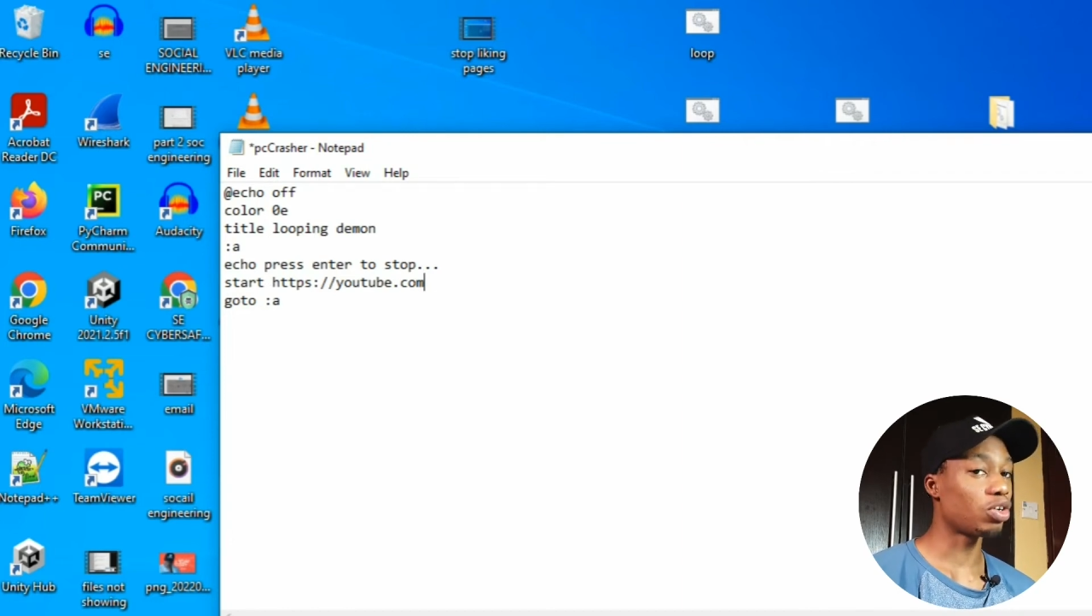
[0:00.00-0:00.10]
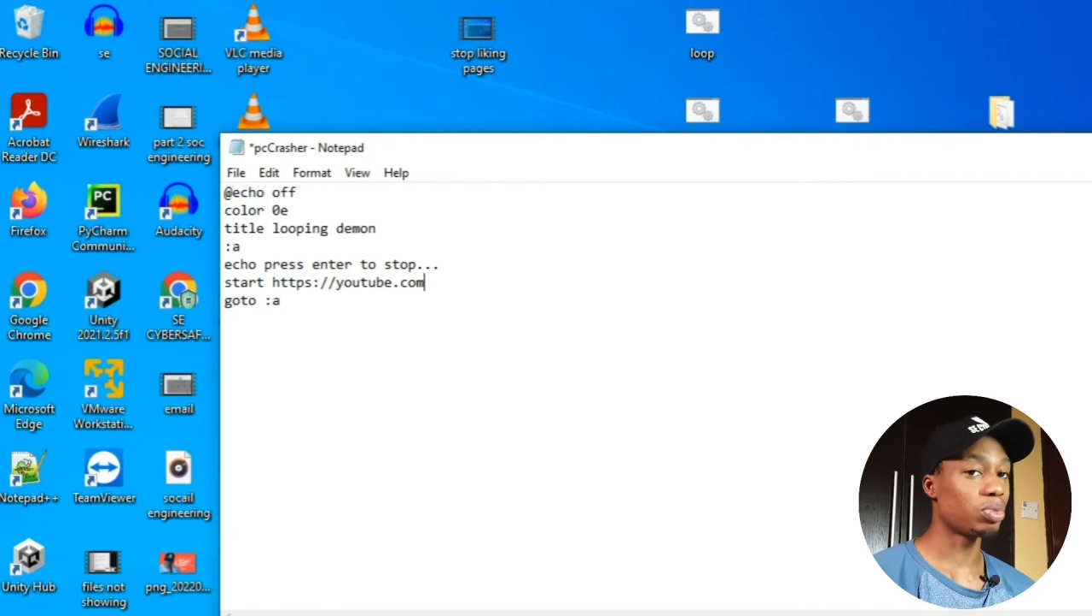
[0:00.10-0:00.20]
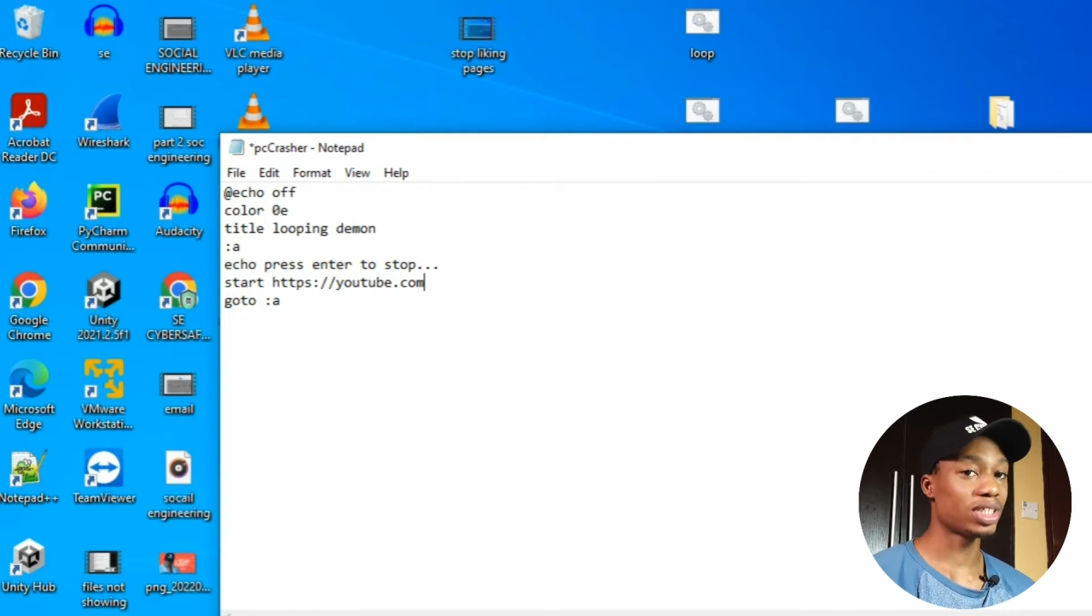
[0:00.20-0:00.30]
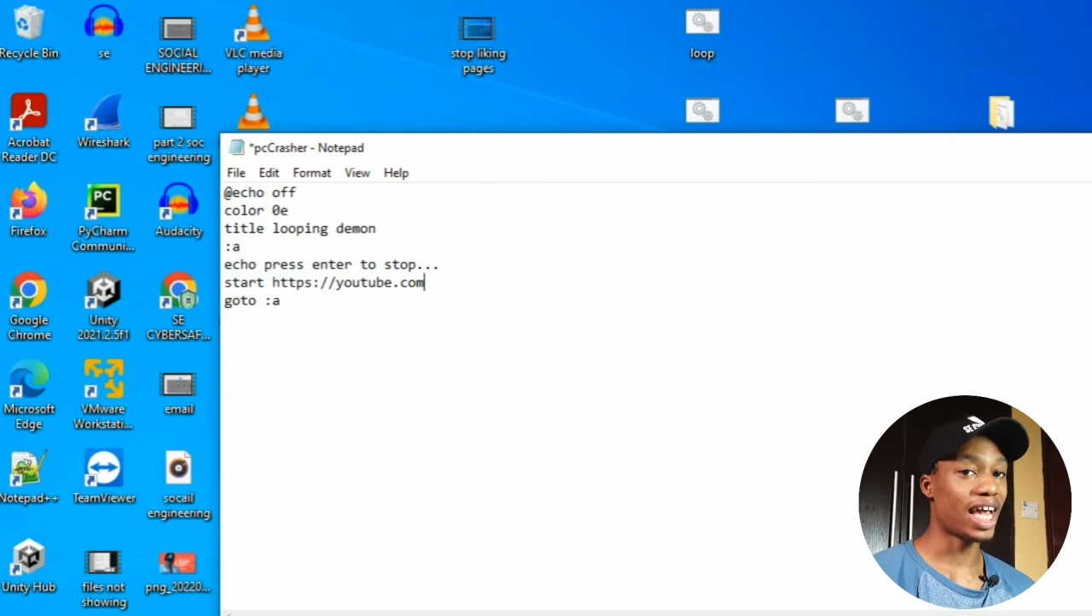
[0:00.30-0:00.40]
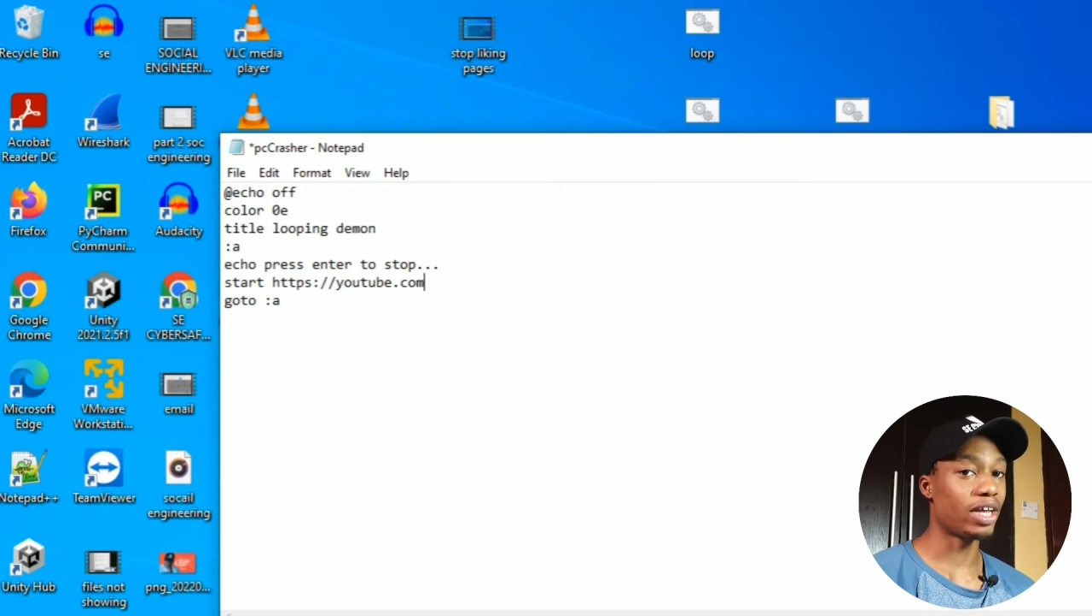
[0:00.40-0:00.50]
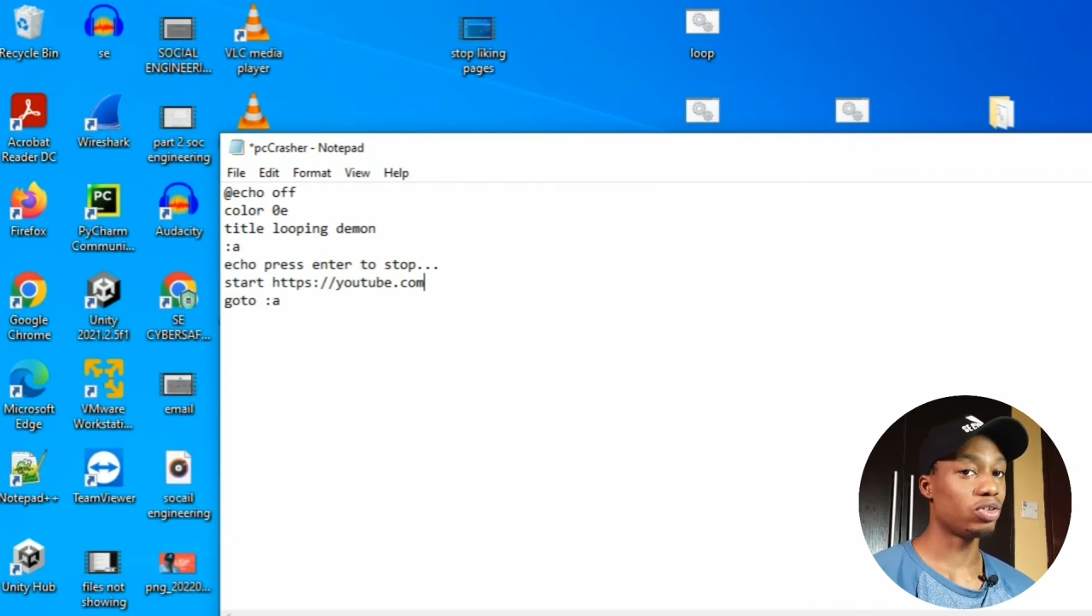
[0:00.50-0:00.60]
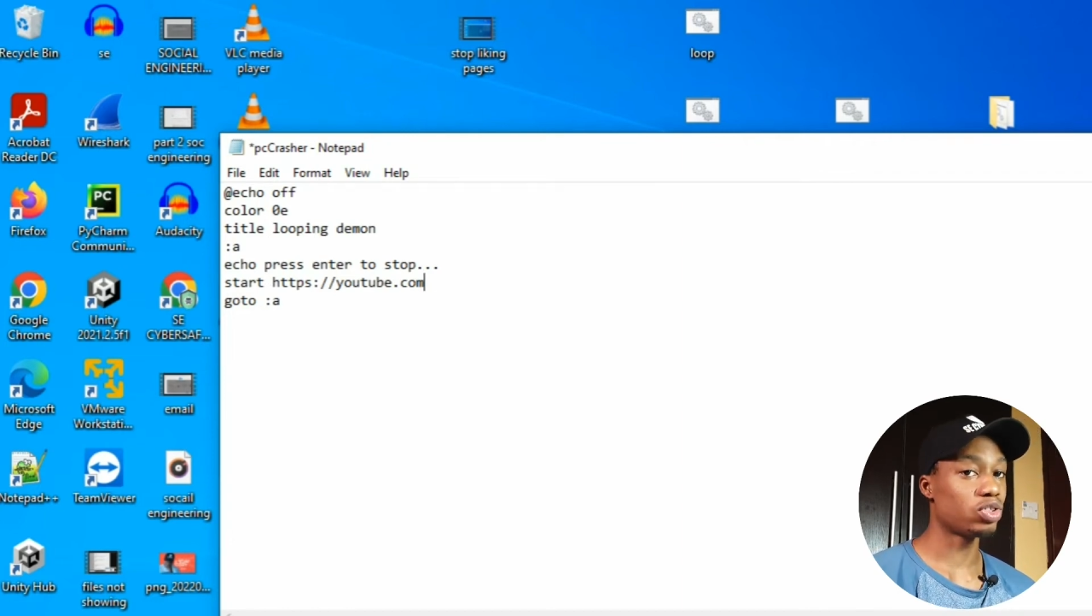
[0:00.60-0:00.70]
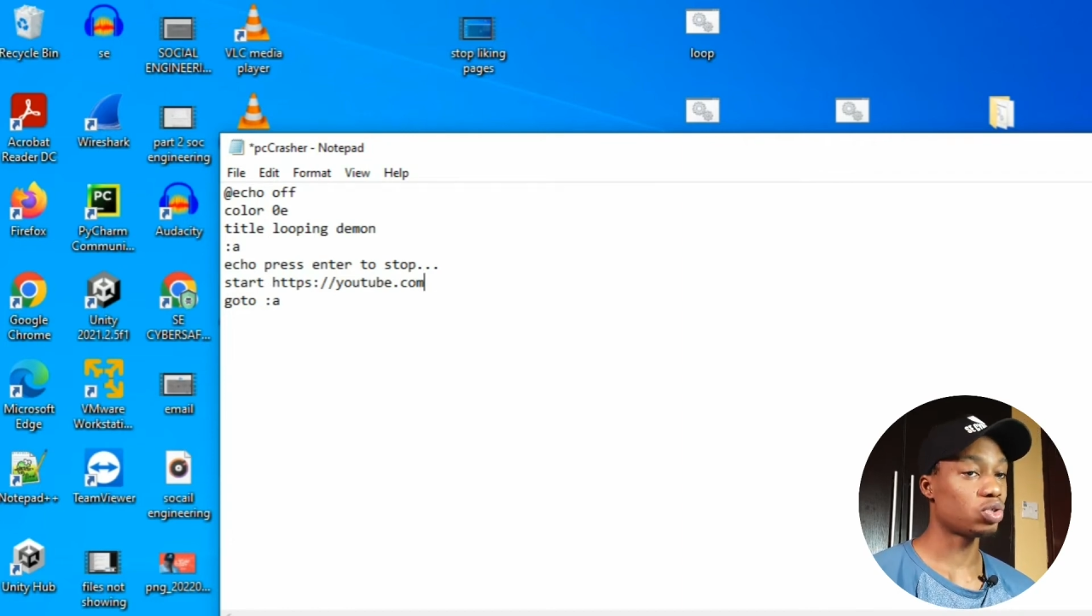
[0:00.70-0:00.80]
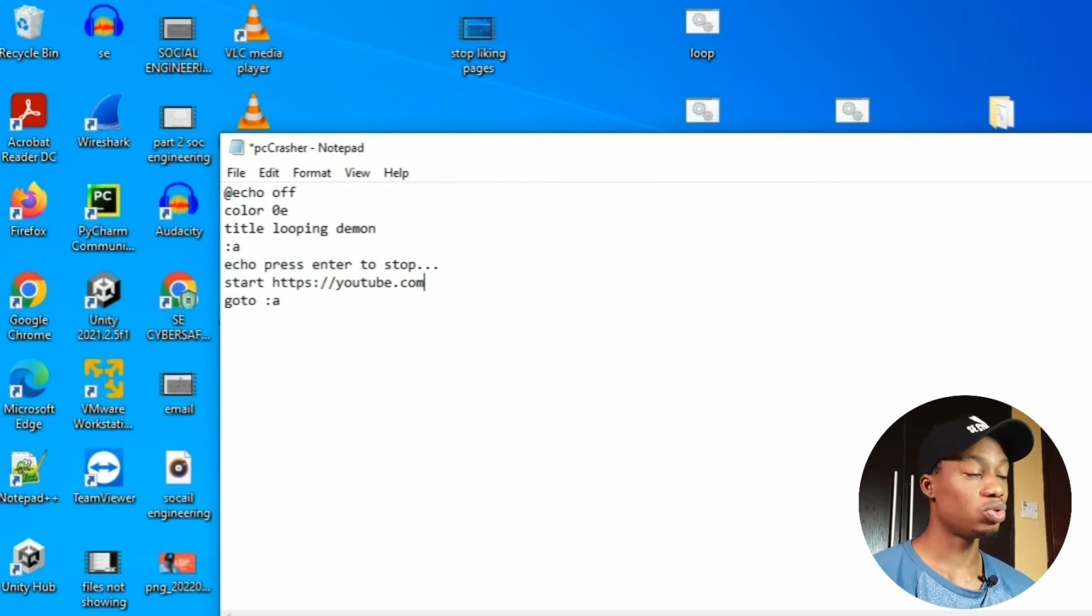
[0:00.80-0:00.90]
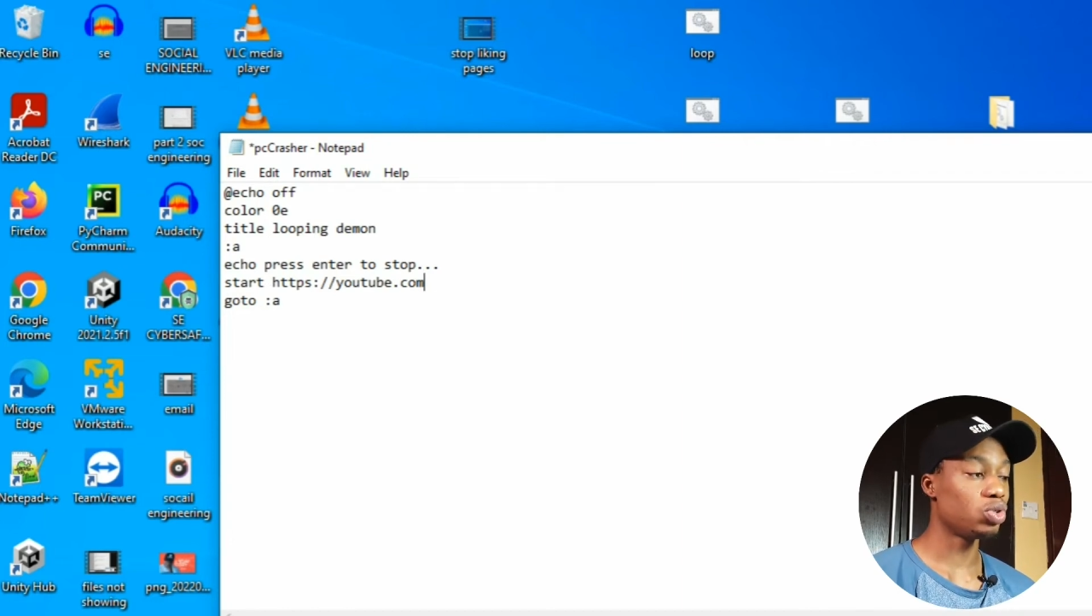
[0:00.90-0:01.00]
computer I
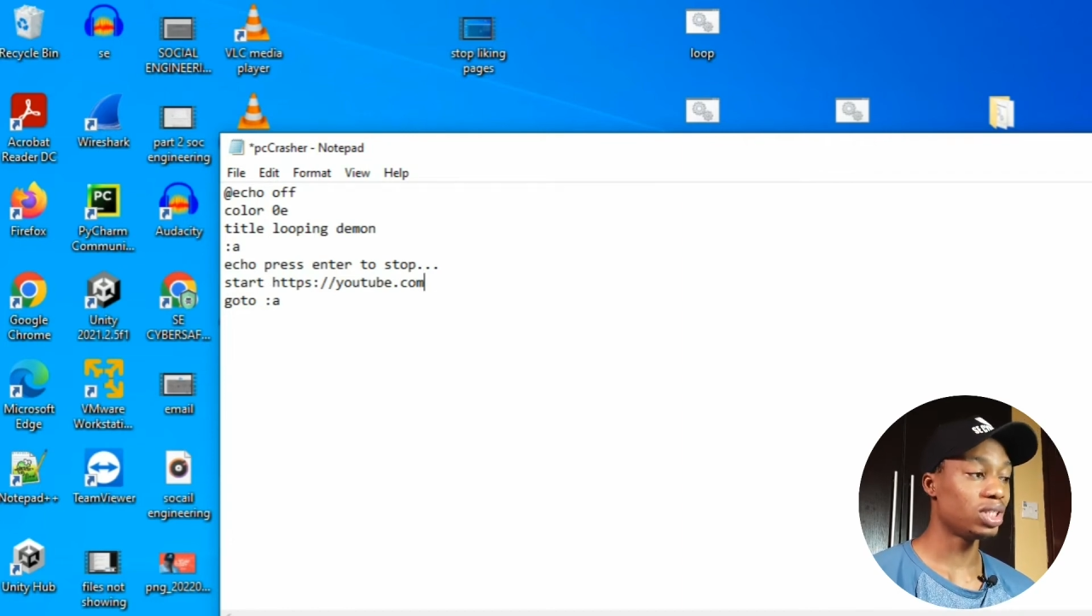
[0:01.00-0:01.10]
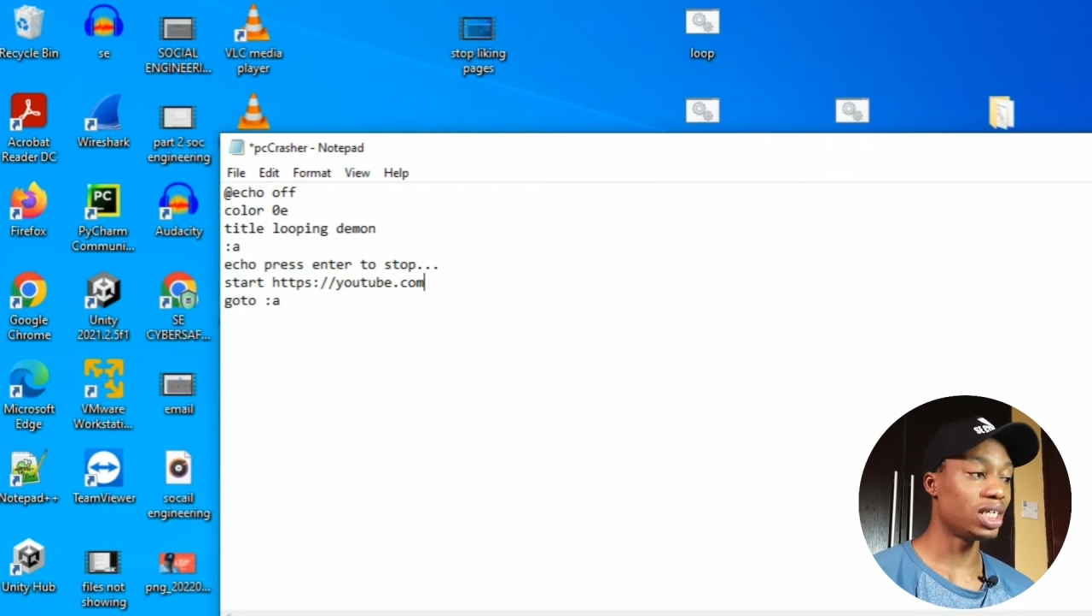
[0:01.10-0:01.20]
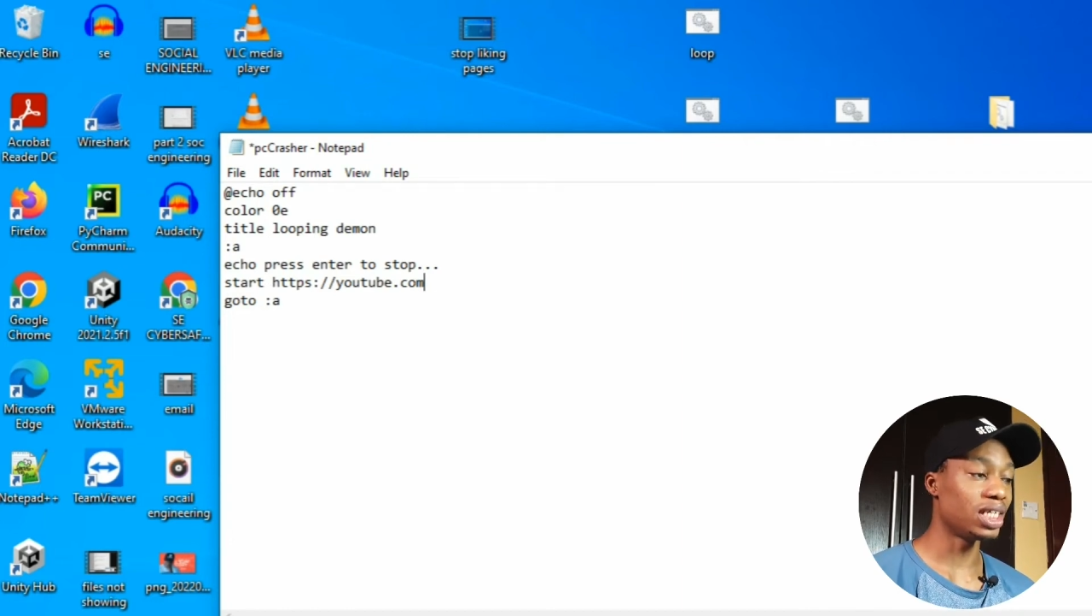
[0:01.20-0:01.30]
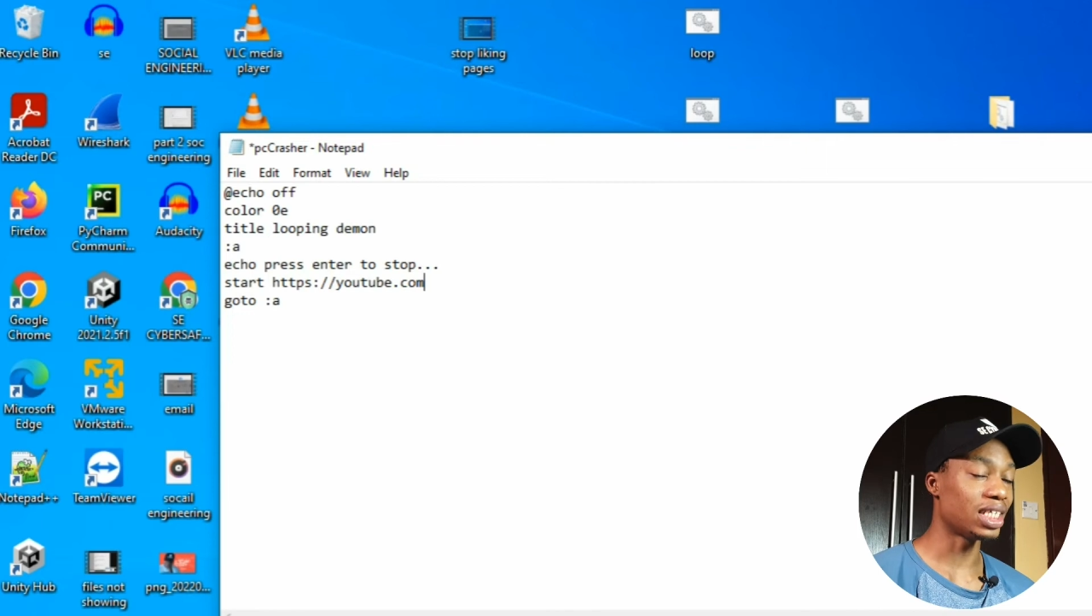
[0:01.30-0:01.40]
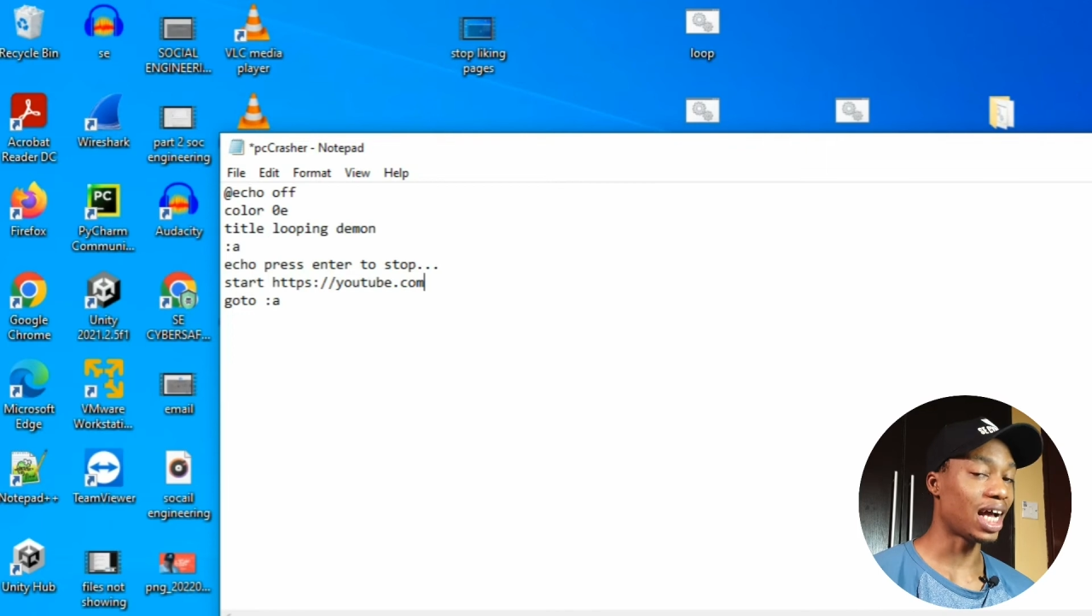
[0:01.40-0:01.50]
used couldn't take it.